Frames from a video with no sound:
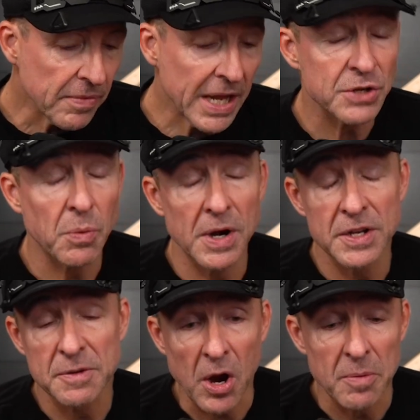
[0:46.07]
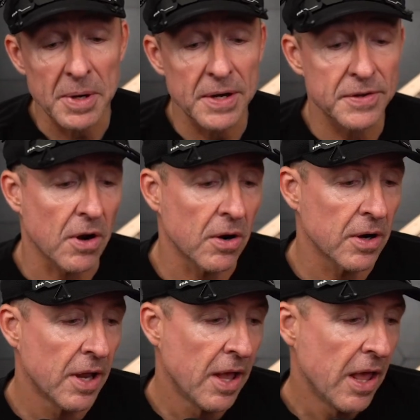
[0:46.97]
It's what inspired me to
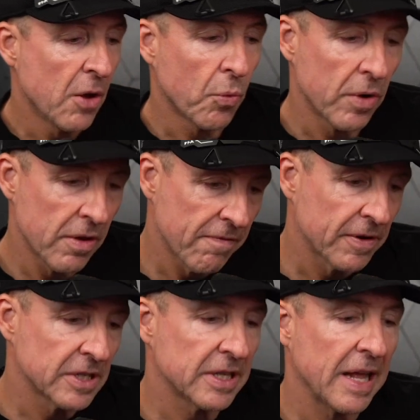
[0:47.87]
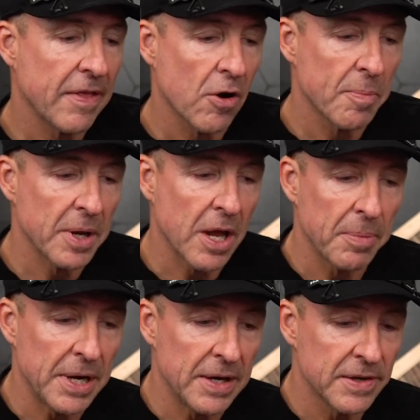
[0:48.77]
start one of the first light therapy
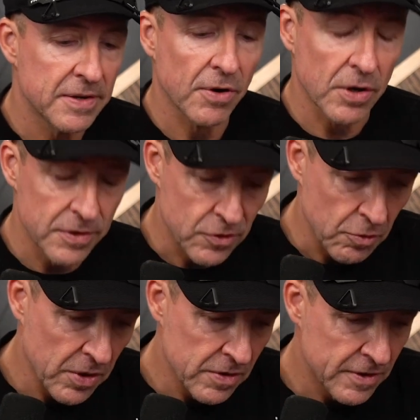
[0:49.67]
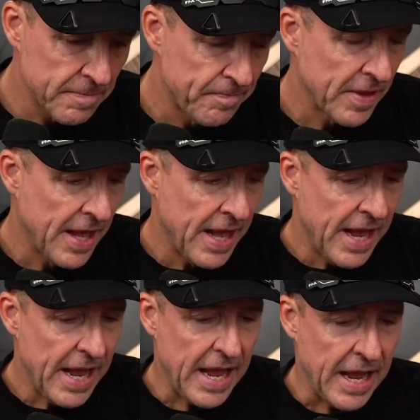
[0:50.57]
companies for consumers.
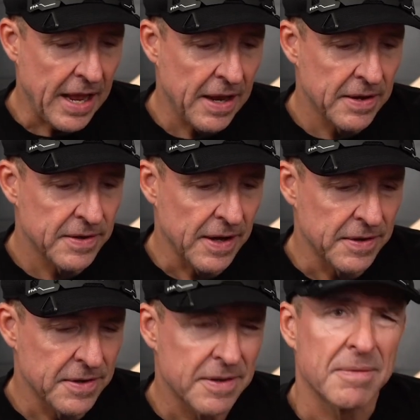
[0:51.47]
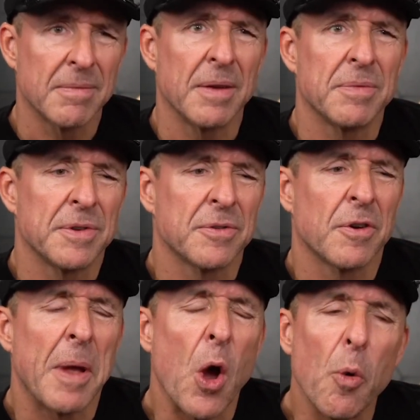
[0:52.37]
And it's it was
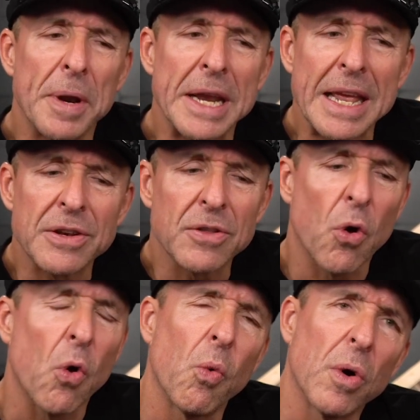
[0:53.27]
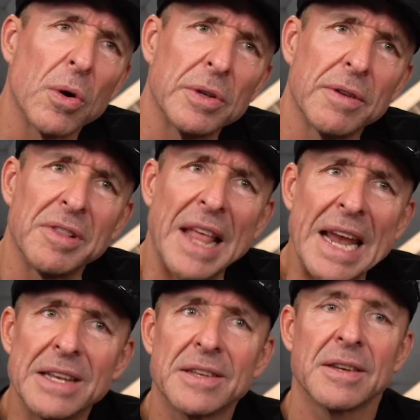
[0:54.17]
sort of my opening into the whole world of
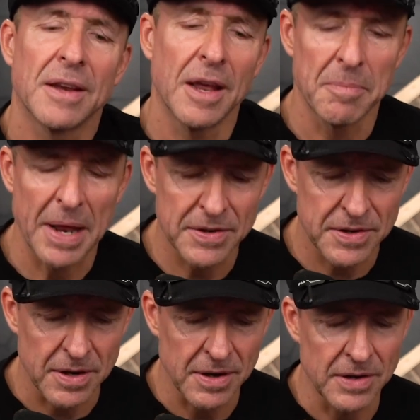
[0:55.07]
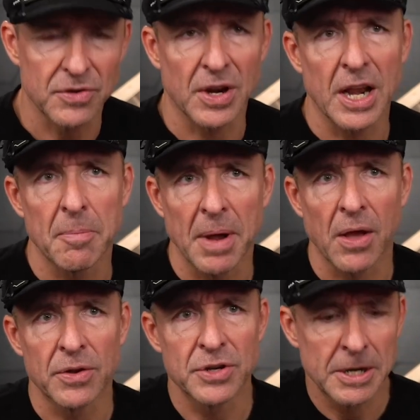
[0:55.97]
light and medicine and circadian
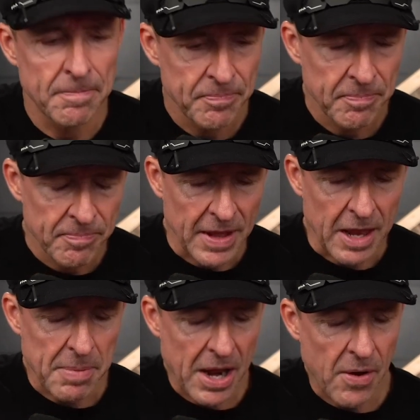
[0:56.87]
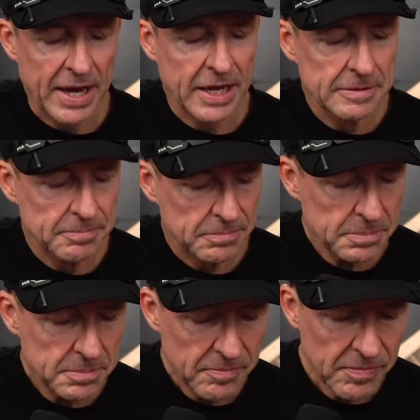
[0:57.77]
biology and biohacking.
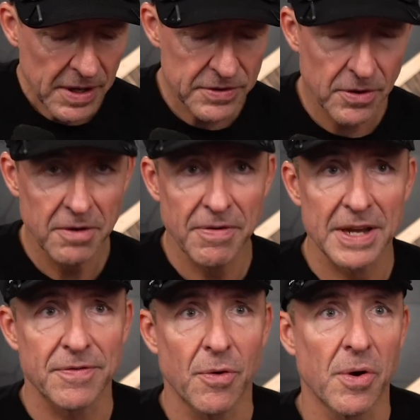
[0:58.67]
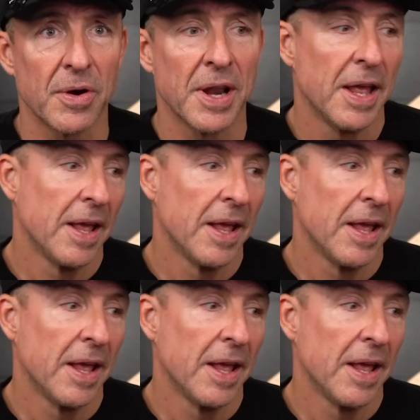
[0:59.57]
So you fast forward